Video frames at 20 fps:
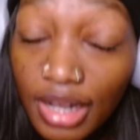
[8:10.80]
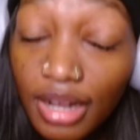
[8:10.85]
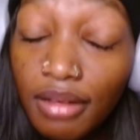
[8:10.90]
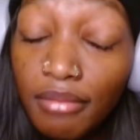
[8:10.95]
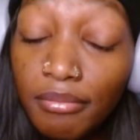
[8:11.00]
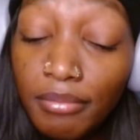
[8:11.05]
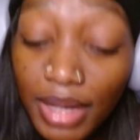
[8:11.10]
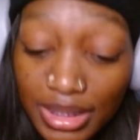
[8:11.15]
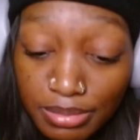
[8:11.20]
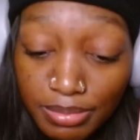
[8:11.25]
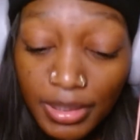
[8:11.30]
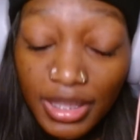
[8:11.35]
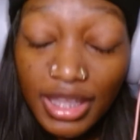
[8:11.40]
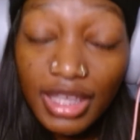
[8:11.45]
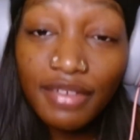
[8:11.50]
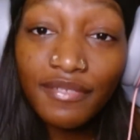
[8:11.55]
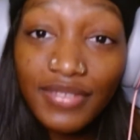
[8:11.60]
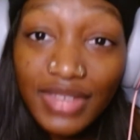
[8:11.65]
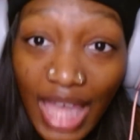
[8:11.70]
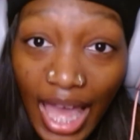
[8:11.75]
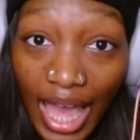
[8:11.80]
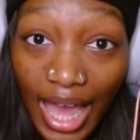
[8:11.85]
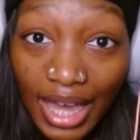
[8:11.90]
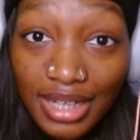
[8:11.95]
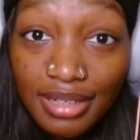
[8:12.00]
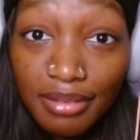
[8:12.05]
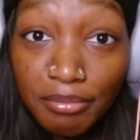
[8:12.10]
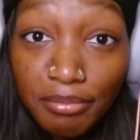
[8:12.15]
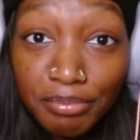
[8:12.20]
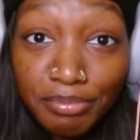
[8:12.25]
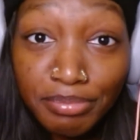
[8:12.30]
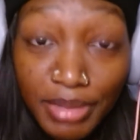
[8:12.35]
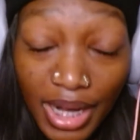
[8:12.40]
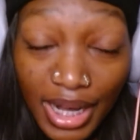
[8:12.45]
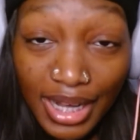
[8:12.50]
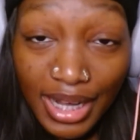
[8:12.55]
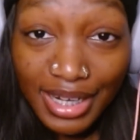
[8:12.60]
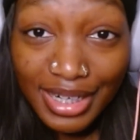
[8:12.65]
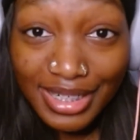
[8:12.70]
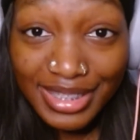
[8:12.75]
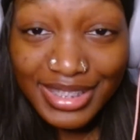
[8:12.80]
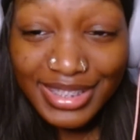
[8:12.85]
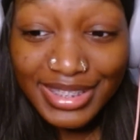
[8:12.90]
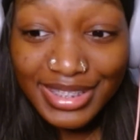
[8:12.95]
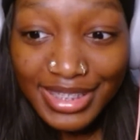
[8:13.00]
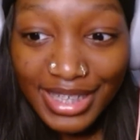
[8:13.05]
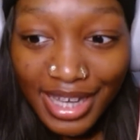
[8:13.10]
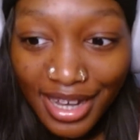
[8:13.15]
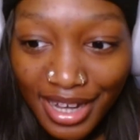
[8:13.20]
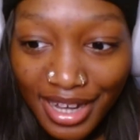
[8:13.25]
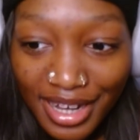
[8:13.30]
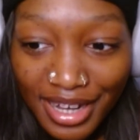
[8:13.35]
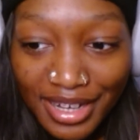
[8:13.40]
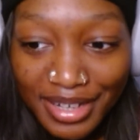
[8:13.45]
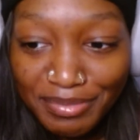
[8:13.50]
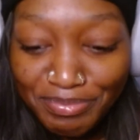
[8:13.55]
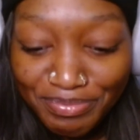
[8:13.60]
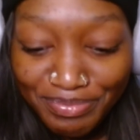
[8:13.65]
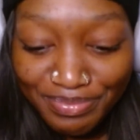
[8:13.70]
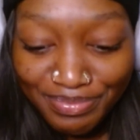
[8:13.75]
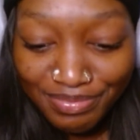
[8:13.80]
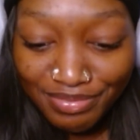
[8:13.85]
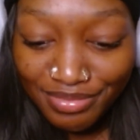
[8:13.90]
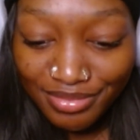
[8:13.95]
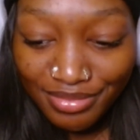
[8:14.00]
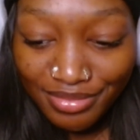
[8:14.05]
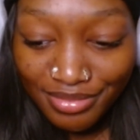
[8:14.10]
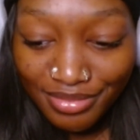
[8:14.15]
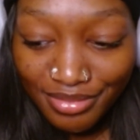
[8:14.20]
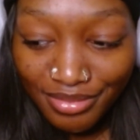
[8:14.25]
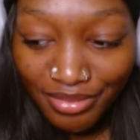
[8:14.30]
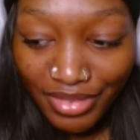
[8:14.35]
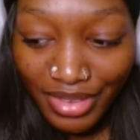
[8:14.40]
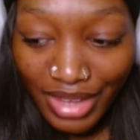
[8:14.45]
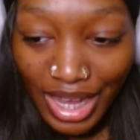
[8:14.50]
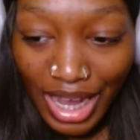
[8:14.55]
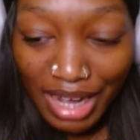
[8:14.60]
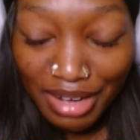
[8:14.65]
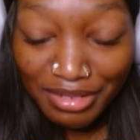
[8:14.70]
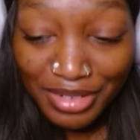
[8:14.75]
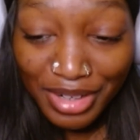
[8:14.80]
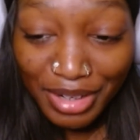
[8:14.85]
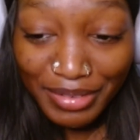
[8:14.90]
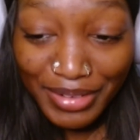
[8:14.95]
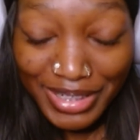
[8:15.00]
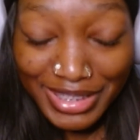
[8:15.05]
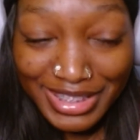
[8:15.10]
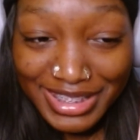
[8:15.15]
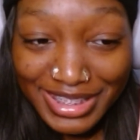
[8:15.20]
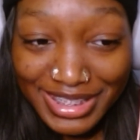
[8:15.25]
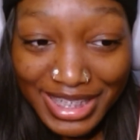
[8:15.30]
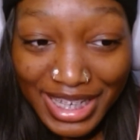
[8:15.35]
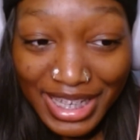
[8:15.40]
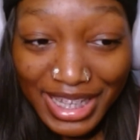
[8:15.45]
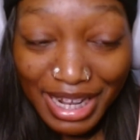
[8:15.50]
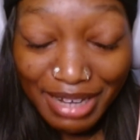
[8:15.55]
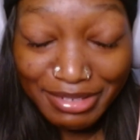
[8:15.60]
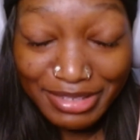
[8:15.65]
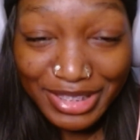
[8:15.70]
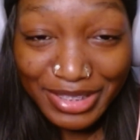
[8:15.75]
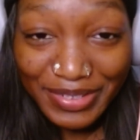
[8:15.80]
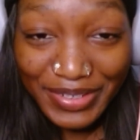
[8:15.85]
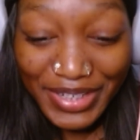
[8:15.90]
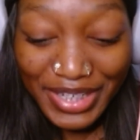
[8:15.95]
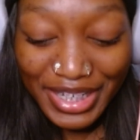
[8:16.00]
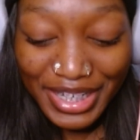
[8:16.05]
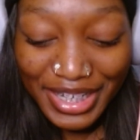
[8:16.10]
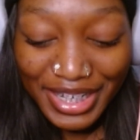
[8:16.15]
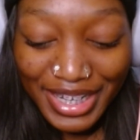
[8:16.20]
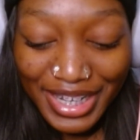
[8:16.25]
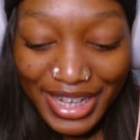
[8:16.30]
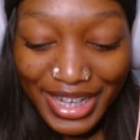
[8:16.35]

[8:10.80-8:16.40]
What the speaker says: Best believe that. But, yeah. I don't know what else to say. That was so good.